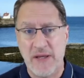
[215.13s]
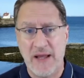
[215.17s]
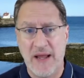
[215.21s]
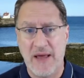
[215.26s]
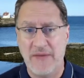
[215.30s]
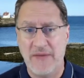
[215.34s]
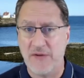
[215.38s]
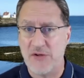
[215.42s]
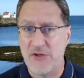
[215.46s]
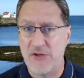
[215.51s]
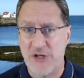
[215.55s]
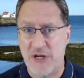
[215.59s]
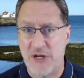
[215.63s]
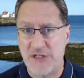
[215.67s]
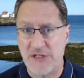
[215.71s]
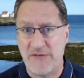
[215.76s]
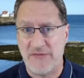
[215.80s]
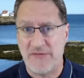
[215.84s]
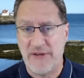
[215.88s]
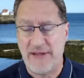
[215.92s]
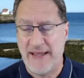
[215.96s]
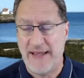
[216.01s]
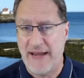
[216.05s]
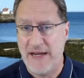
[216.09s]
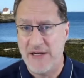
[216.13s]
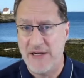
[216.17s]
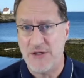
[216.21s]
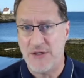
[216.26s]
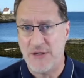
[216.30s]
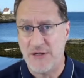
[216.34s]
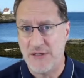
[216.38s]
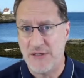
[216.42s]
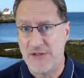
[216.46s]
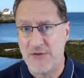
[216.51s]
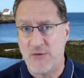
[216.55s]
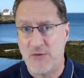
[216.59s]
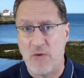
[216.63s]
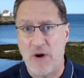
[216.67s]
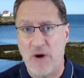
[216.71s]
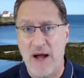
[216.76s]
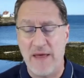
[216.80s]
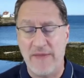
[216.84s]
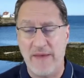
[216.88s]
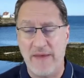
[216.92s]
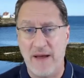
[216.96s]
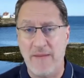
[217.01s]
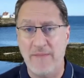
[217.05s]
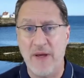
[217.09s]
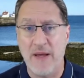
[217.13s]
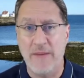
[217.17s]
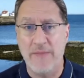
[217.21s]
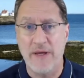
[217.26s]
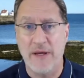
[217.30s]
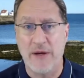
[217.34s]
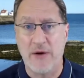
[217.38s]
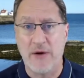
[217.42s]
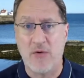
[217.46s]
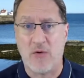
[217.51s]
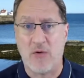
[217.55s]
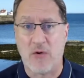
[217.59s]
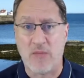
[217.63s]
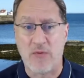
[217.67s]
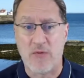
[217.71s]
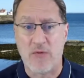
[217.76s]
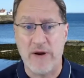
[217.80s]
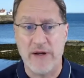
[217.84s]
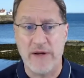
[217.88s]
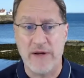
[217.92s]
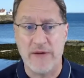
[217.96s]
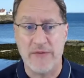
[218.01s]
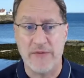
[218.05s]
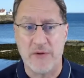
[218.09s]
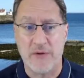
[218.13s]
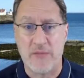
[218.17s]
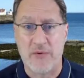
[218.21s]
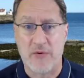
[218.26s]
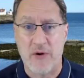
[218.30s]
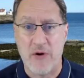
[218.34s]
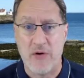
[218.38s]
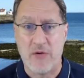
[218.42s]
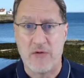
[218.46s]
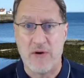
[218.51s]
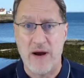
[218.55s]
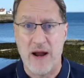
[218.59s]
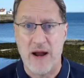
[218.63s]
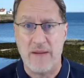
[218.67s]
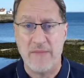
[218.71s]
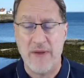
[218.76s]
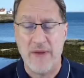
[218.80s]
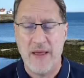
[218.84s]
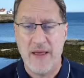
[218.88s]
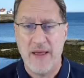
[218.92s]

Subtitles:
and there's justification as to why that may be incorporated in their program.